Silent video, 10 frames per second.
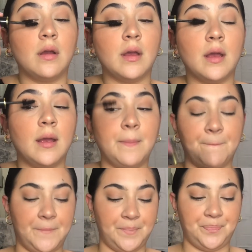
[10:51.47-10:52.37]
Okay.
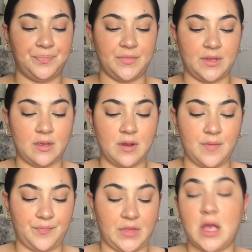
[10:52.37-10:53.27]
Alright.
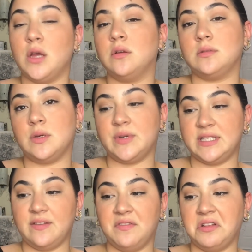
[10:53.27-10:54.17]
So once
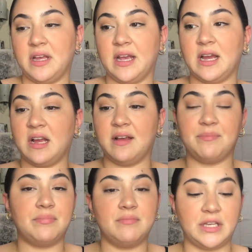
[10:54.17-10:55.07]
I feel like I got
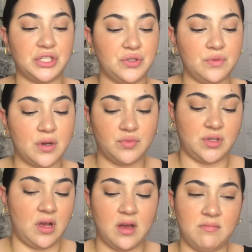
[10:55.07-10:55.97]
like 2 coats
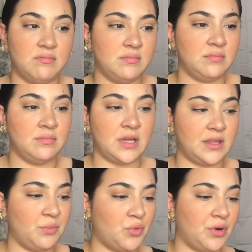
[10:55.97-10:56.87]
on,
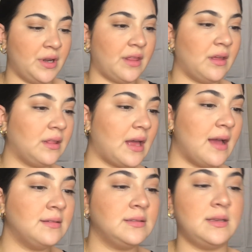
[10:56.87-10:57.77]
nothing more, nothing
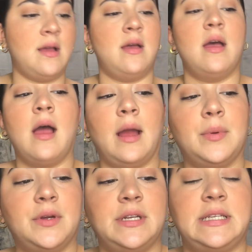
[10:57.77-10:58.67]
less, I'm
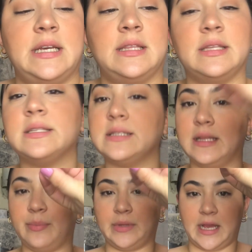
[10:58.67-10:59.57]
going to take this
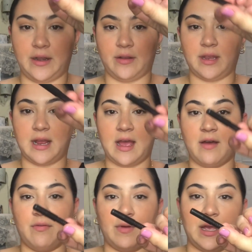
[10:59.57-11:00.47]
lip liner that I
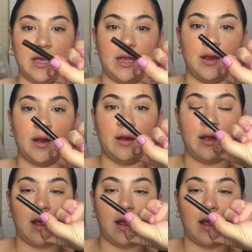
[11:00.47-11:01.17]
have right here.